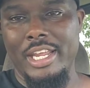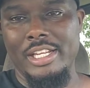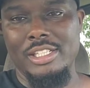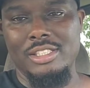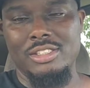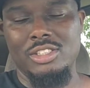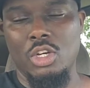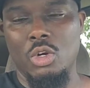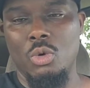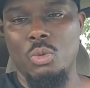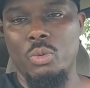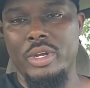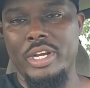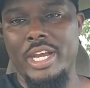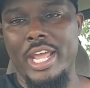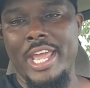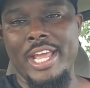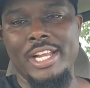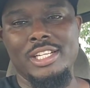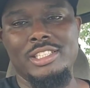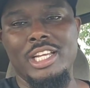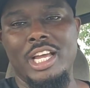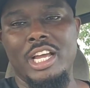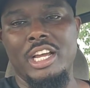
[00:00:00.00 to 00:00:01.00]
And so when the
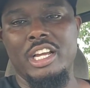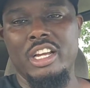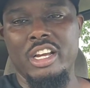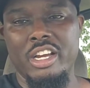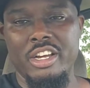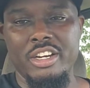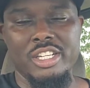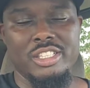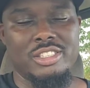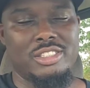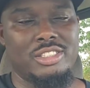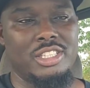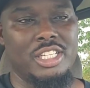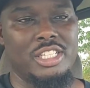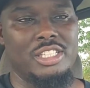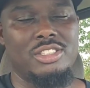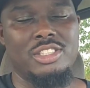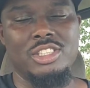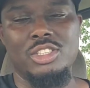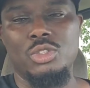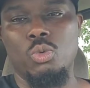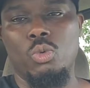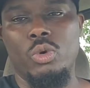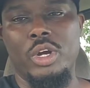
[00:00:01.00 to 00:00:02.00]
anti-gunner see
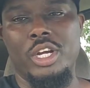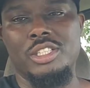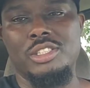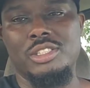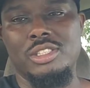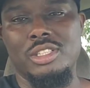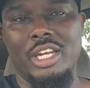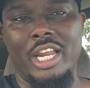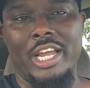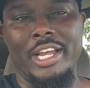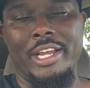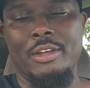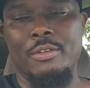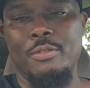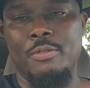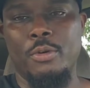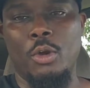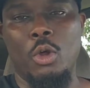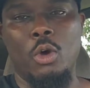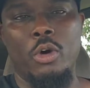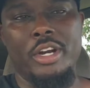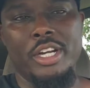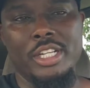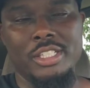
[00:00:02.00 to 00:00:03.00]
situation like in
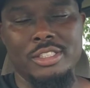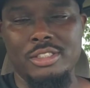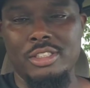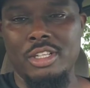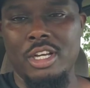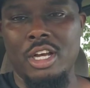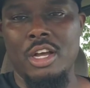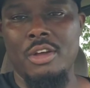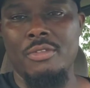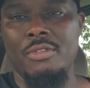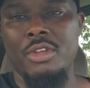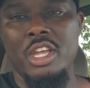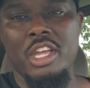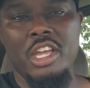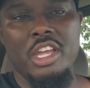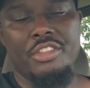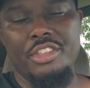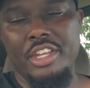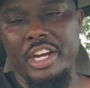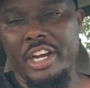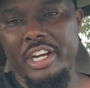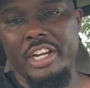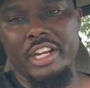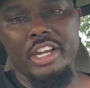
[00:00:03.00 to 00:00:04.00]
Florida and stuff,
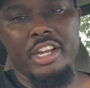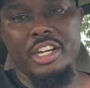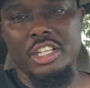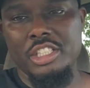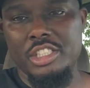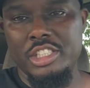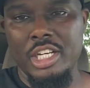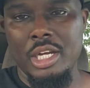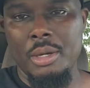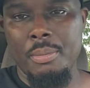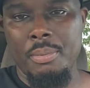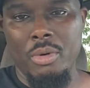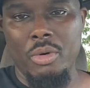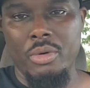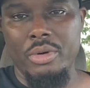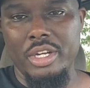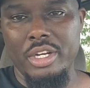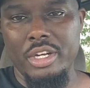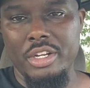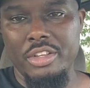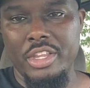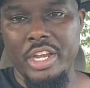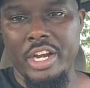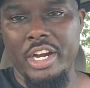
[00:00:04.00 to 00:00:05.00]
they're gonna jump on
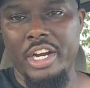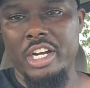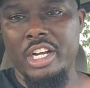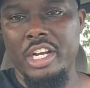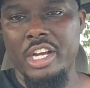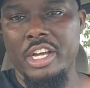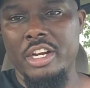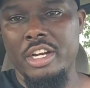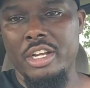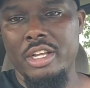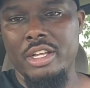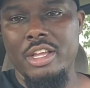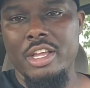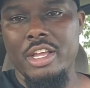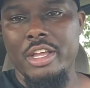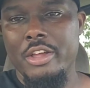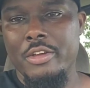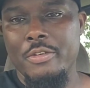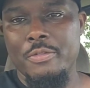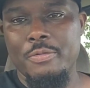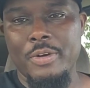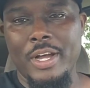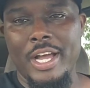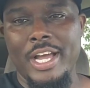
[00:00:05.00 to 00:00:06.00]
it. They're gonna
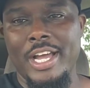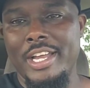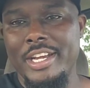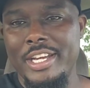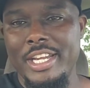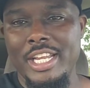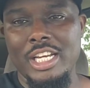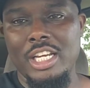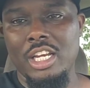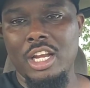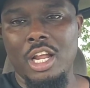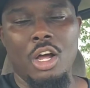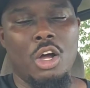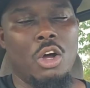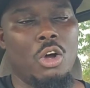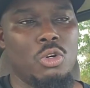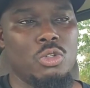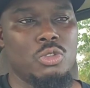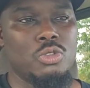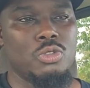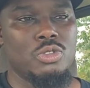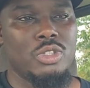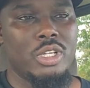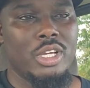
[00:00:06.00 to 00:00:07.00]
find these
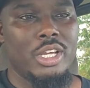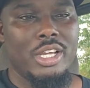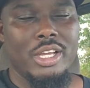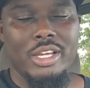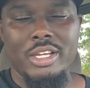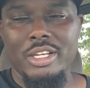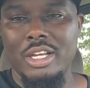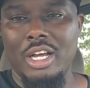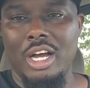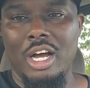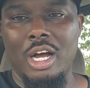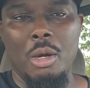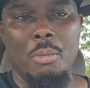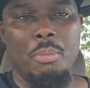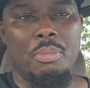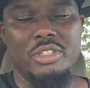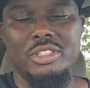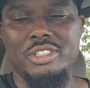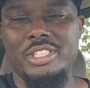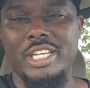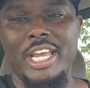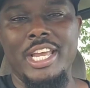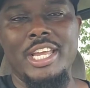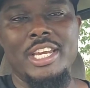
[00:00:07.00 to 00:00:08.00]
laws uh,
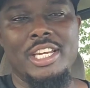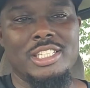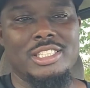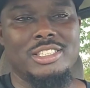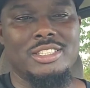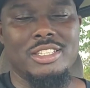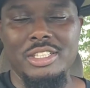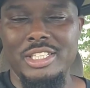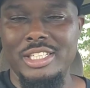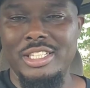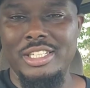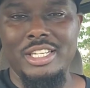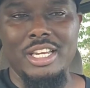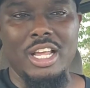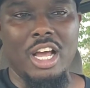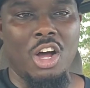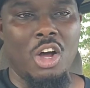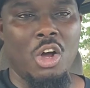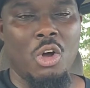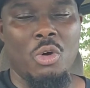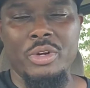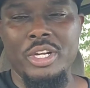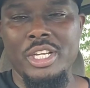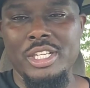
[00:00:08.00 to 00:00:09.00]
pertaining to
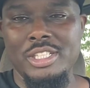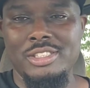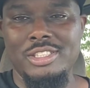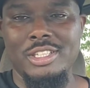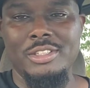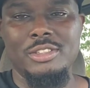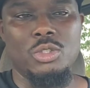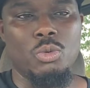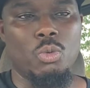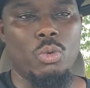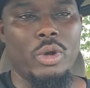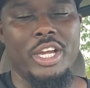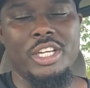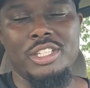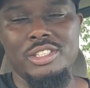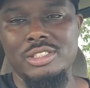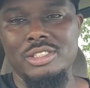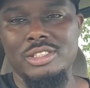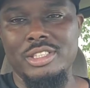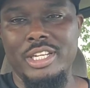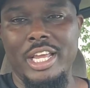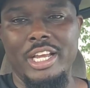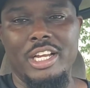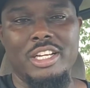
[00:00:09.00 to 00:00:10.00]
all these
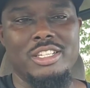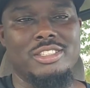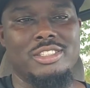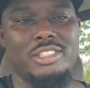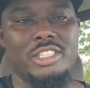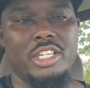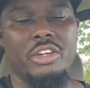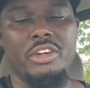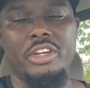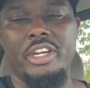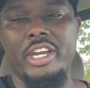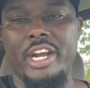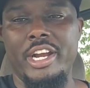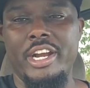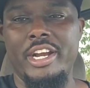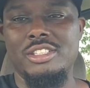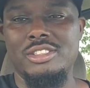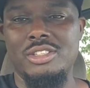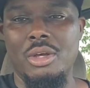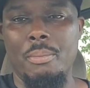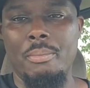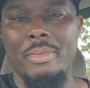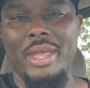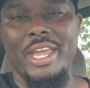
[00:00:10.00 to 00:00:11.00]
situations that concealed
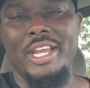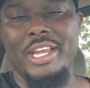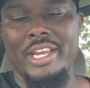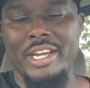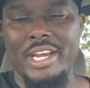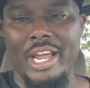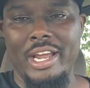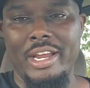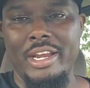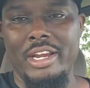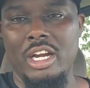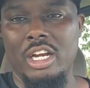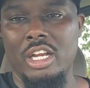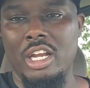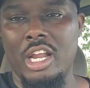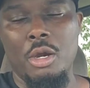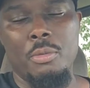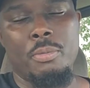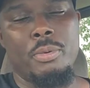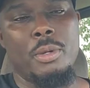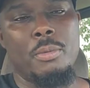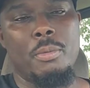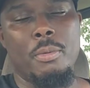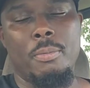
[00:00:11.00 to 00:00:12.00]
carriers are making out here. A
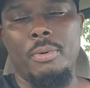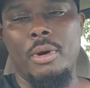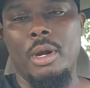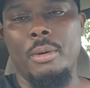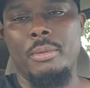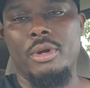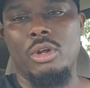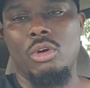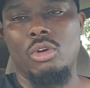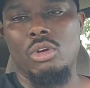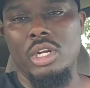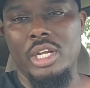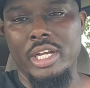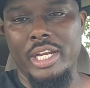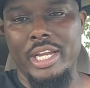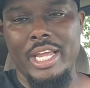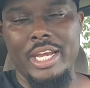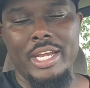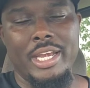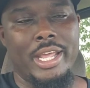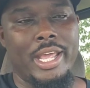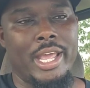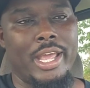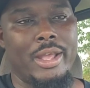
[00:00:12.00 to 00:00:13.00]
lot of people probably don't look
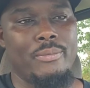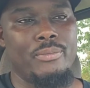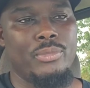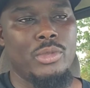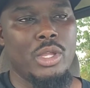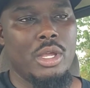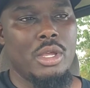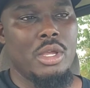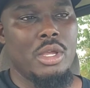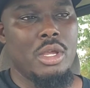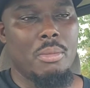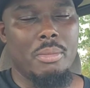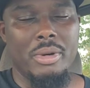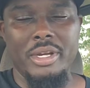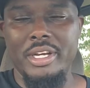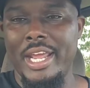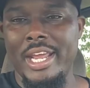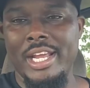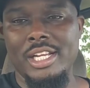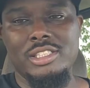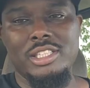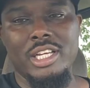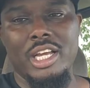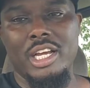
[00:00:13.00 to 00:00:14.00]
at that, but
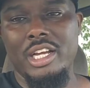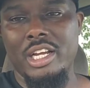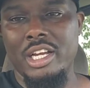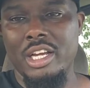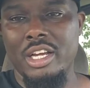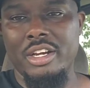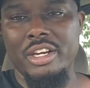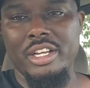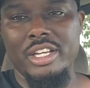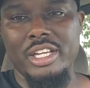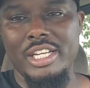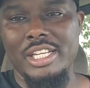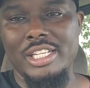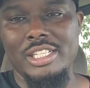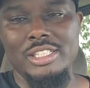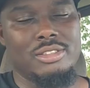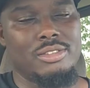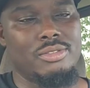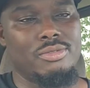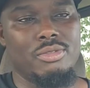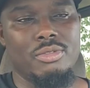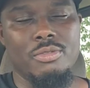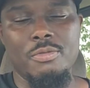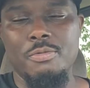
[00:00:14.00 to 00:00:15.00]
the anti-gunner
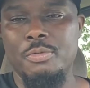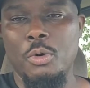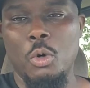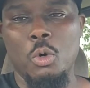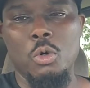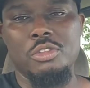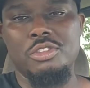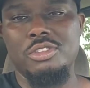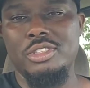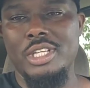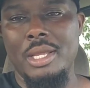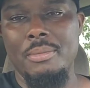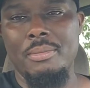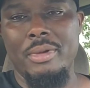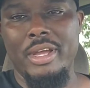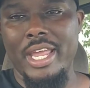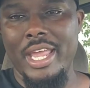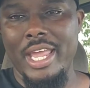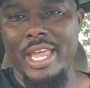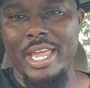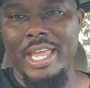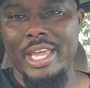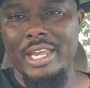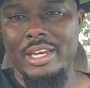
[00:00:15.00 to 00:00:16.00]
is full steam
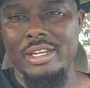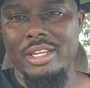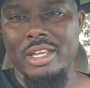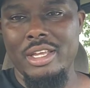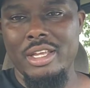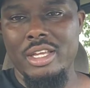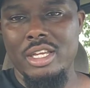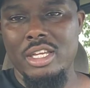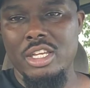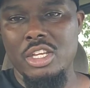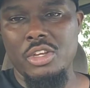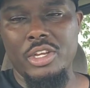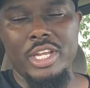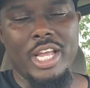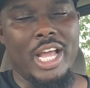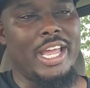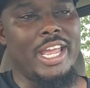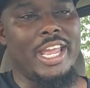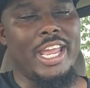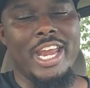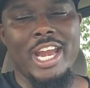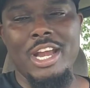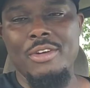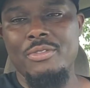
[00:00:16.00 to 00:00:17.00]
ahead. You
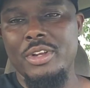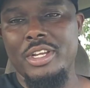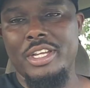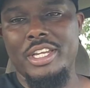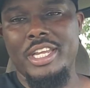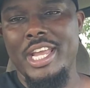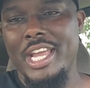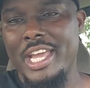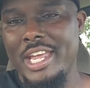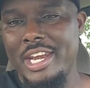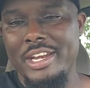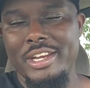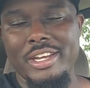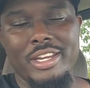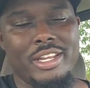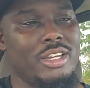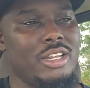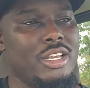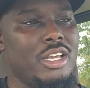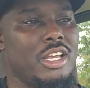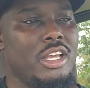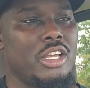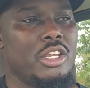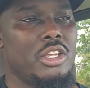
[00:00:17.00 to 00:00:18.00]
got every
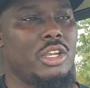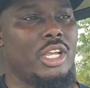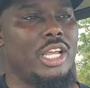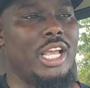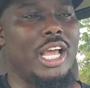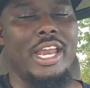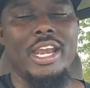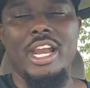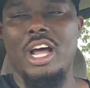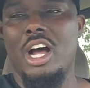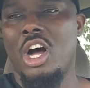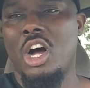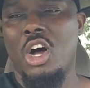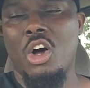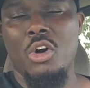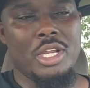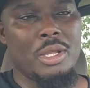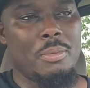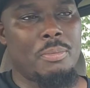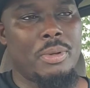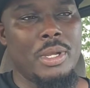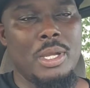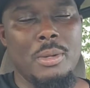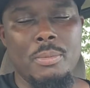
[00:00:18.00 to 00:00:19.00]
candidate you got all
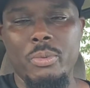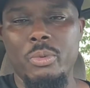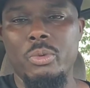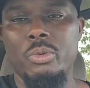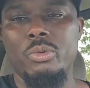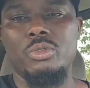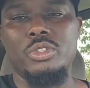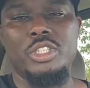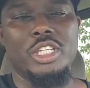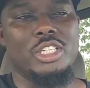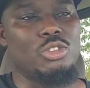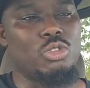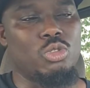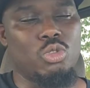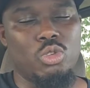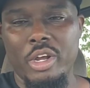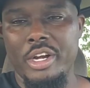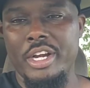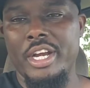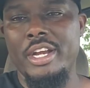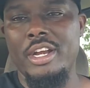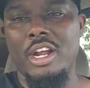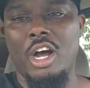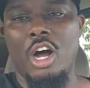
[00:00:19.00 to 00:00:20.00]
these people just
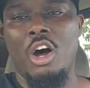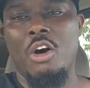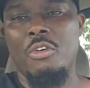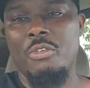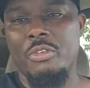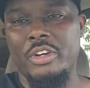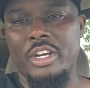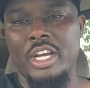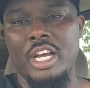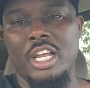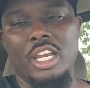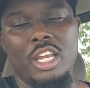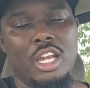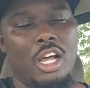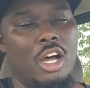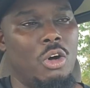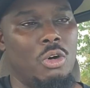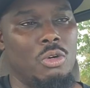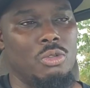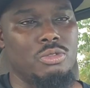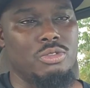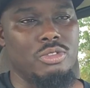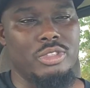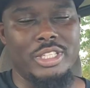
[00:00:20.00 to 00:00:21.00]
running off gun
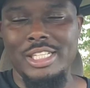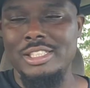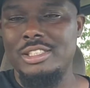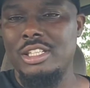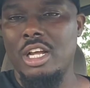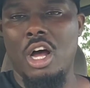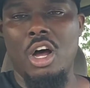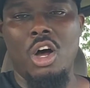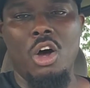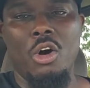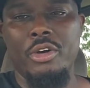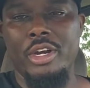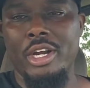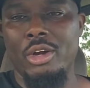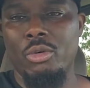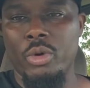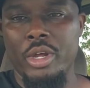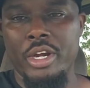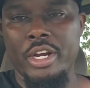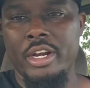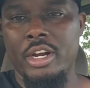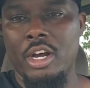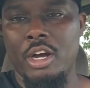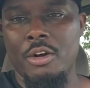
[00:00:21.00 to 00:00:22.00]
laws. That's all they're
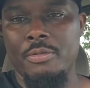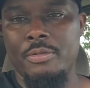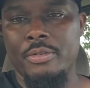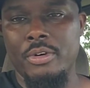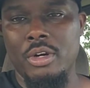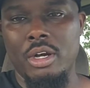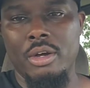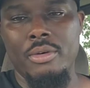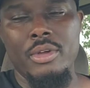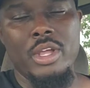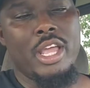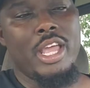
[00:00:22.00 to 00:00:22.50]
running off of.